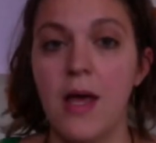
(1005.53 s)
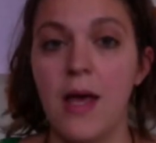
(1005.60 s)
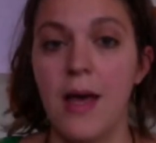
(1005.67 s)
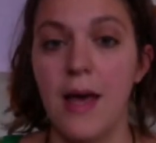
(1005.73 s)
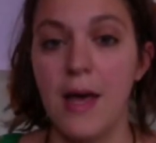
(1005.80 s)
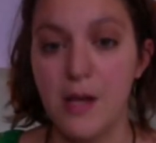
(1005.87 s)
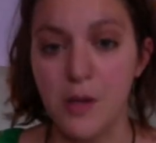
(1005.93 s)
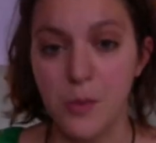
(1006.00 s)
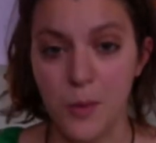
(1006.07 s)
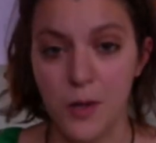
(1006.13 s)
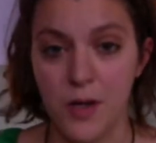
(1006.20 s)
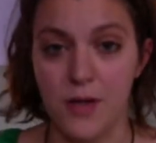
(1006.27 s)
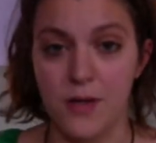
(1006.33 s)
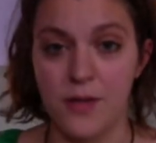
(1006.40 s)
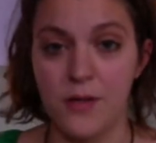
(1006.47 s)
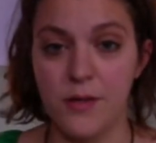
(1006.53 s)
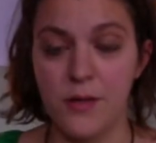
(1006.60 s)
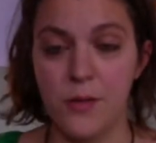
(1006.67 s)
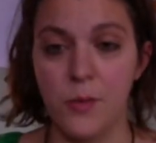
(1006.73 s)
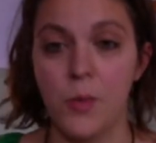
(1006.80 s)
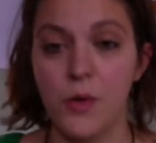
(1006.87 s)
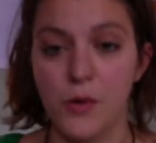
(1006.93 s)
anyone
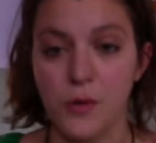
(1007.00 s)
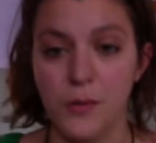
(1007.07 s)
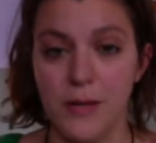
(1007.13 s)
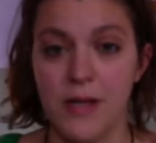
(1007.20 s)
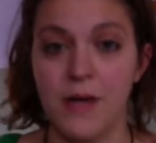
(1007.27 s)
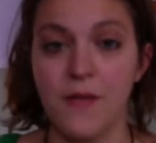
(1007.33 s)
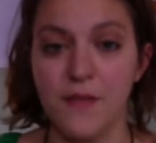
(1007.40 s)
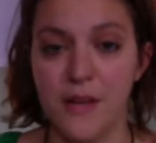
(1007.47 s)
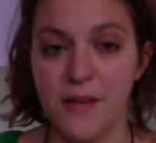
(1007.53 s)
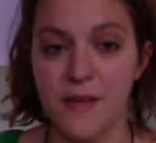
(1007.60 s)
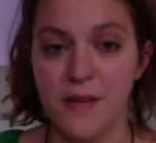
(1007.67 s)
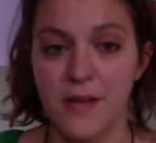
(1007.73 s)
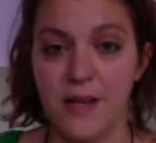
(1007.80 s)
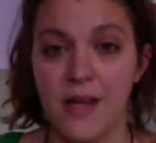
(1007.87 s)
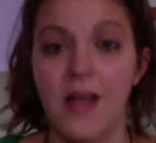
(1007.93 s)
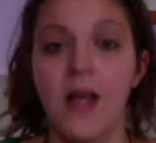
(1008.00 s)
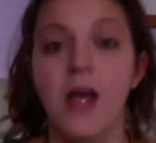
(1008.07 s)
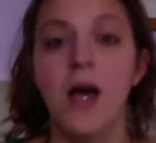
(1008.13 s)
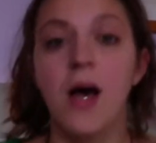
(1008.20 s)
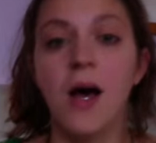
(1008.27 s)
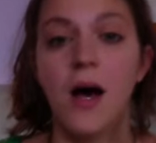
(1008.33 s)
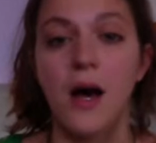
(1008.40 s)
what you're manifesting
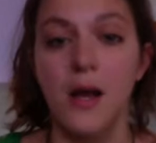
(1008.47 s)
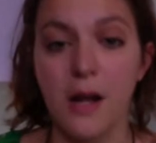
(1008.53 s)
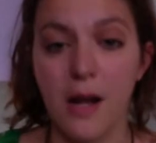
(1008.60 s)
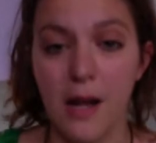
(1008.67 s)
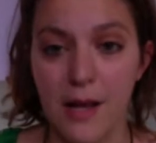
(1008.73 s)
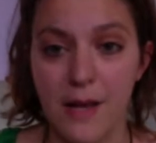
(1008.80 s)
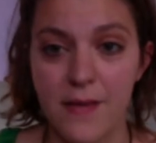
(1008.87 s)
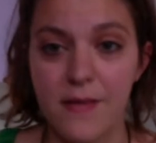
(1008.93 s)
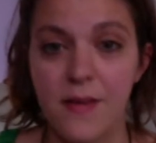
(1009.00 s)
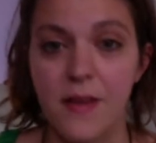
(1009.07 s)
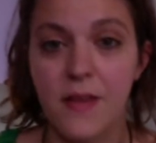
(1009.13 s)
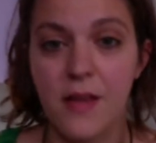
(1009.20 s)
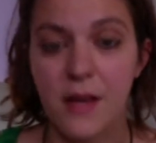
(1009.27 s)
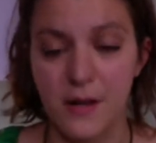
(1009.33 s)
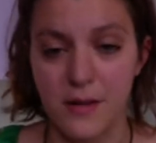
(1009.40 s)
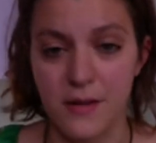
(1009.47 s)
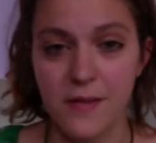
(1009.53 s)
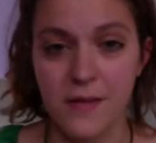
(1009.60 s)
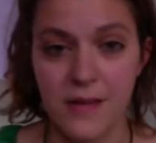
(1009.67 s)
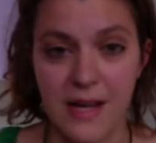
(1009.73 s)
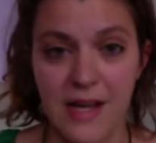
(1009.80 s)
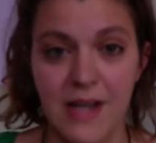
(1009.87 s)
unless they
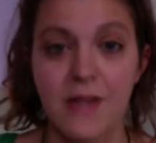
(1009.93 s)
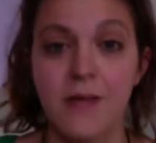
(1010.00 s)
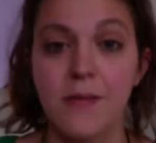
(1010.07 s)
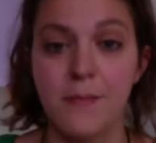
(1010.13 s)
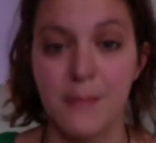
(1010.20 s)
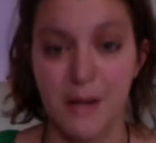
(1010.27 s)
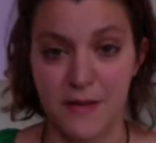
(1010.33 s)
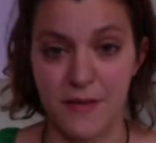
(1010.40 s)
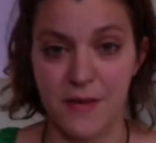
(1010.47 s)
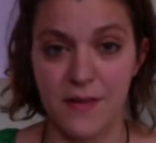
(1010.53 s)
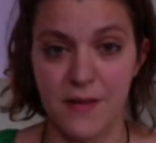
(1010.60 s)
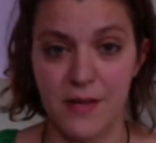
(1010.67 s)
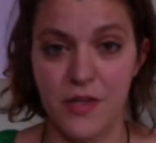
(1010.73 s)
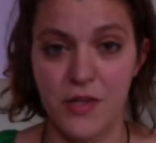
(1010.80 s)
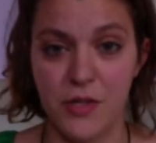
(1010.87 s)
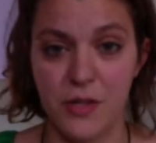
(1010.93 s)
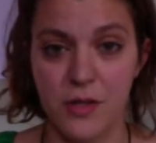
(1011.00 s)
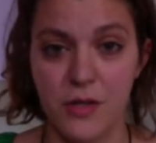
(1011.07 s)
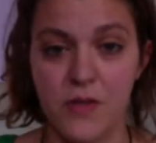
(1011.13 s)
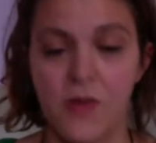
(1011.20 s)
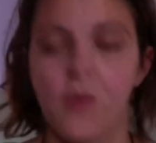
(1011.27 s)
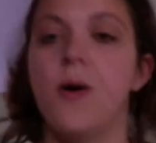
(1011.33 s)
understand manifestation.
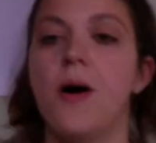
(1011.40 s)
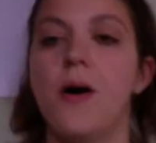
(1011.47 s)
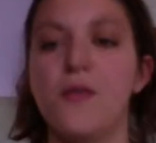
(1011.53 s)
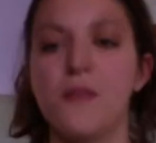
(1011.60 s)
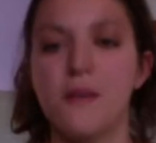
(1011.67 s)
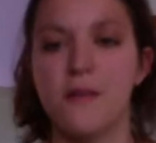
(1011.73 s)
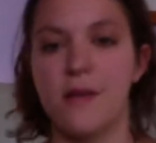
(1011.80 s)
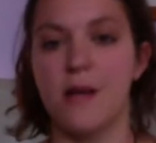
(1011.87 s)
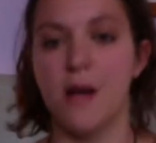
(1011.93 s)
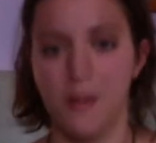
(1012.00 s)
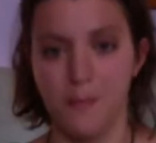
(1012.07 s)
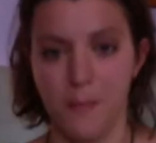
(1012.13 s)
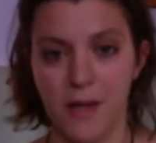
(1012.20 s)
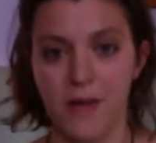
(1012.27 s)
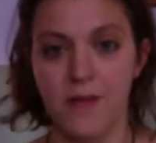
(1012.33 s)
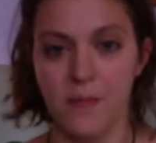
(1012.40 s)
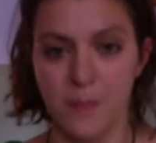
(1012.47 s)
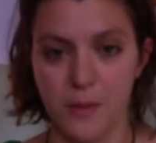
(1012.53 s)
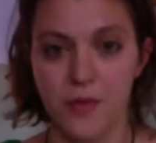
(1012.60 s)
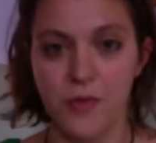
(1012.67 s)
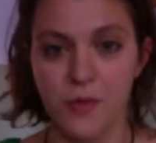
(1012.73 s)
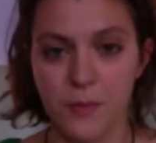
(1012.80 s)
So obviously I'm like a
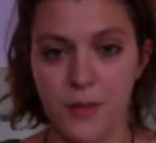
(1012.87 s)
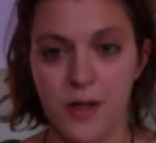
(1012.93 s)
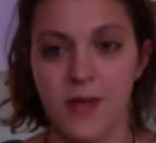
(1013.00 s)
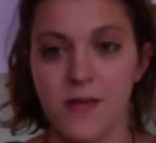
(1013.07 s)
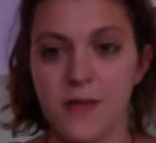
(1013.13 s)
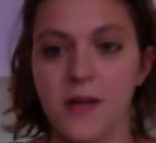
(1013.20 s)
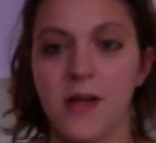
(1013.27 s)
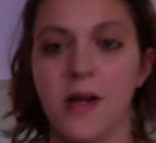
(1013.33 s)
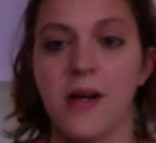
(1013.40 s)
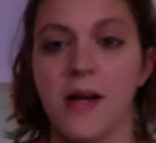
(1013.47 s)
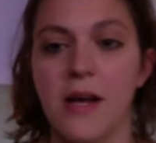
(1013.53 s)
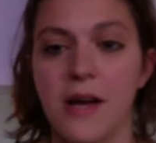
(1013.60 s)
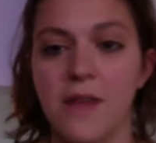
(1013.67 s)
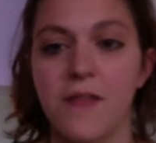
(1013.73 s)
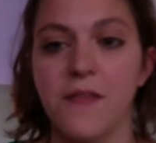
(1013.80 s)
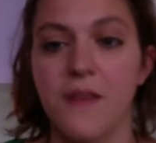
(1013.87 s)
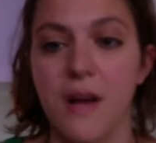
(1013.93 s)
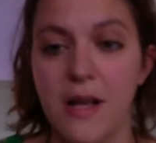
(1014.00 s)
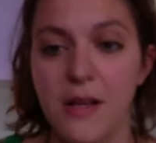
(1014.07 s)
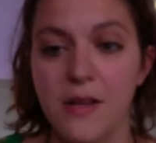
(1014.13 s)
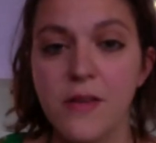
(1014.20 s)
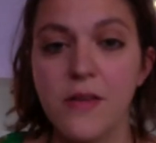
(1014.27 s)
spiritual person, and I have
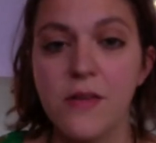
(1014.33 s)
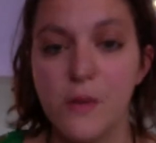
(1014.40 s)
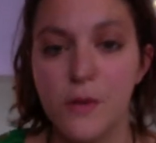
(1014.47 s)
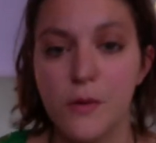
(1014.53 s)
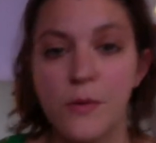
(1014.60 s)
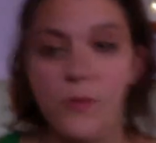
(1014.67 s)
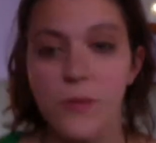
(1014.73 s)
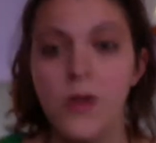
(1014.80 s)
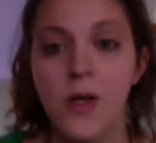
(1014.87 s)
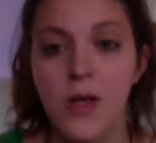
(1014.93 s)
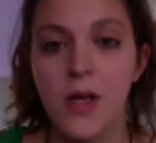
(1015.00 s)
friends who